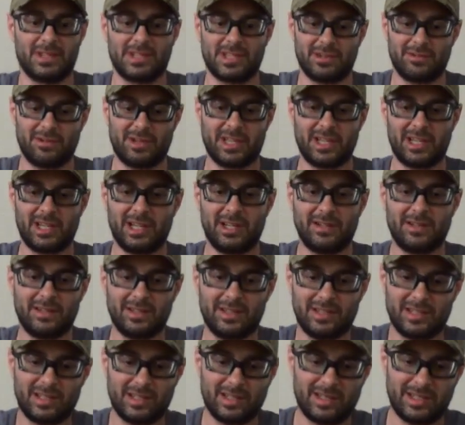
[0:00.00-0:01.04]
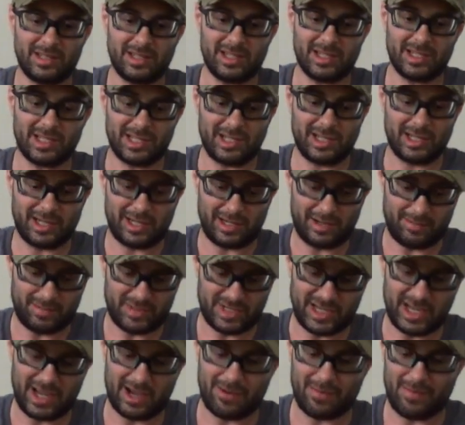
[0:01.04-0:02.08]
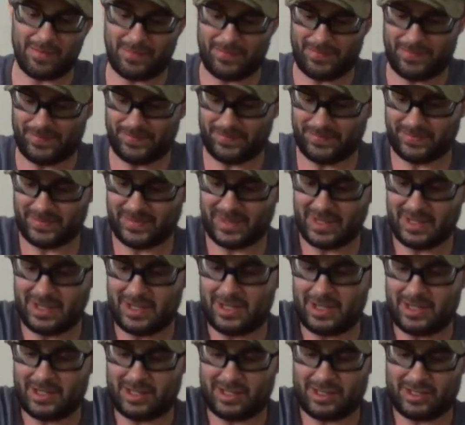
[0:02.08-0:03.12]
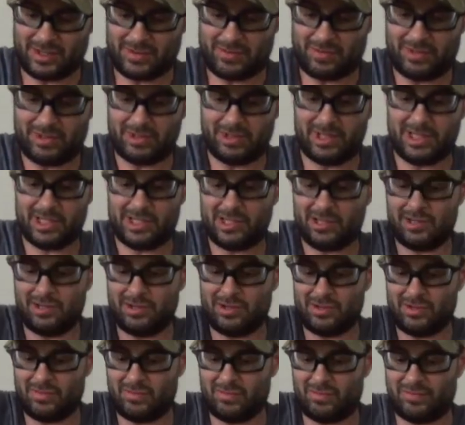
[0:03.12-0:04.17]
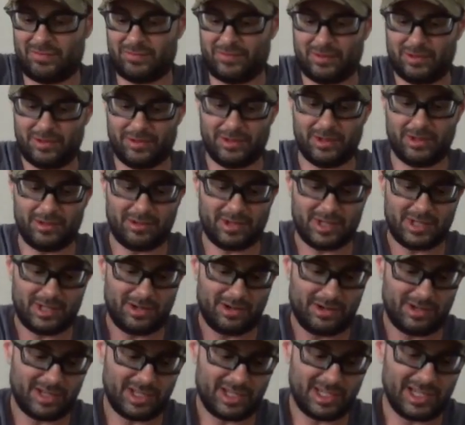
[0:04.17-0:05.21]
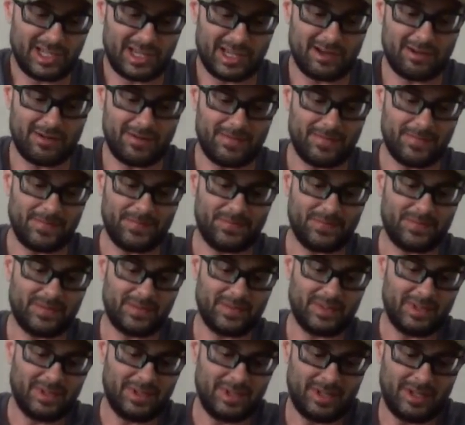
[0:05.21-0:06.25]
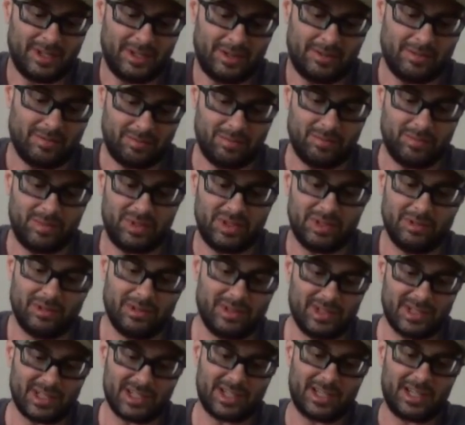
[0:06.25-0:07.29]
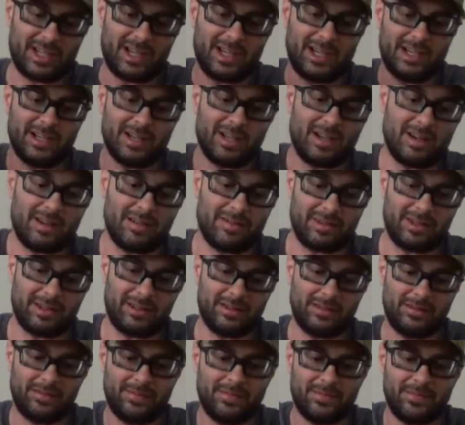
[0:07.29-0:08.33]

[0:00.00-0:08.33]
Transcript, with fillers: So again, this thing comes out. It's real easy. Fold those ears down, Pull this guy off.